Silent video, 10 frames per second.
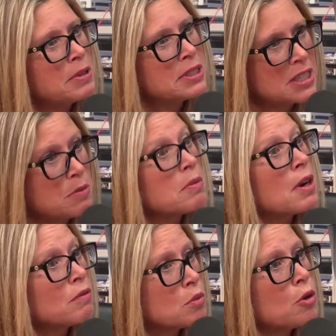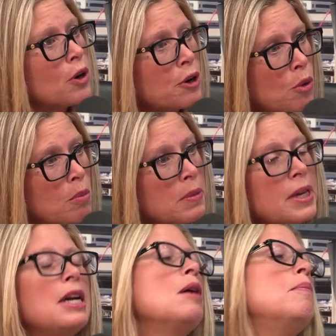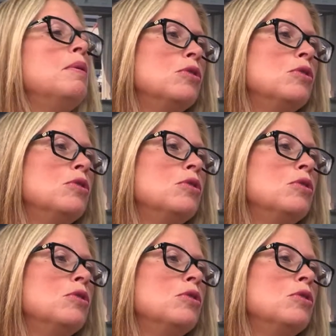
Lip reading: But to keep them comfortable at home. But